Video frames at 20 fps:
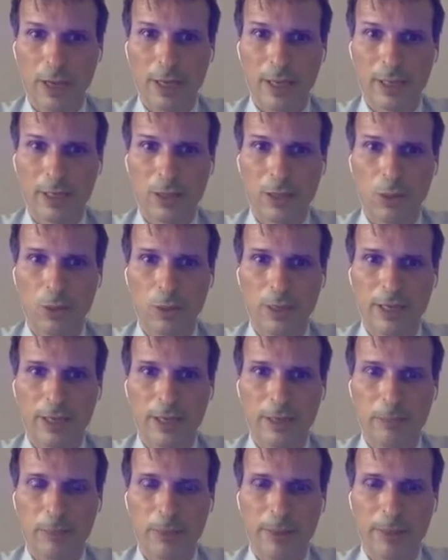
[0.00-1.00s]
and we're
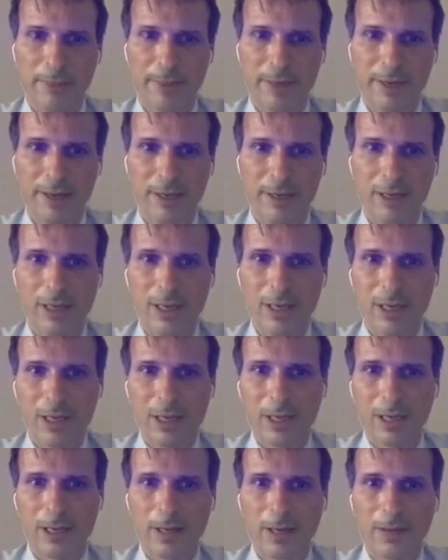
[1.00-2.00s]
gonna prepare
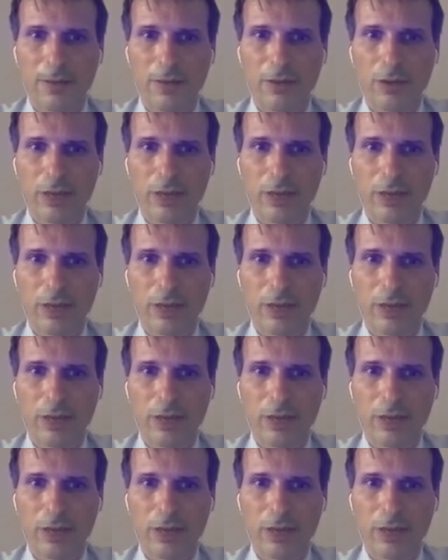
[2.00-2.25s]
the